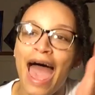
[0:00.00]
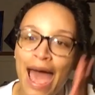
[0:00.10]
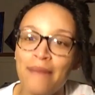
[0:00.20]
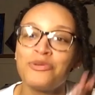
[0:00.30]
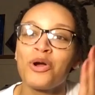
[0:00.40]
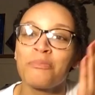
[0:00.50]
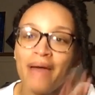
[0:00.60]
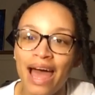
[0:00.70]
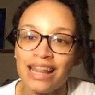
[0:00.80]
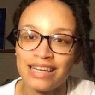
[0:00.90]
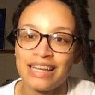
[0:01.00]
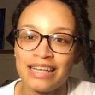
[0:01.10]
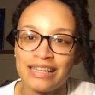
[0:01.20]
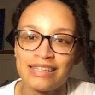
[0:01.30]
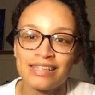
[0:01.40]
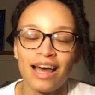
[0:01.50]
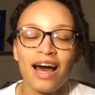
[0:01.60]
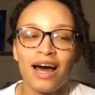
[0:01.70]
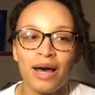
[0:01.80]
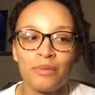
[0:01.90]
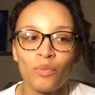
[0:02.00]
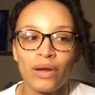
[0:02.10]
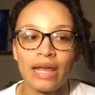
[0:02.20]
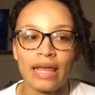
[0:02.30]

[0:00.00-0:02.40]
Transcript: abnormalities when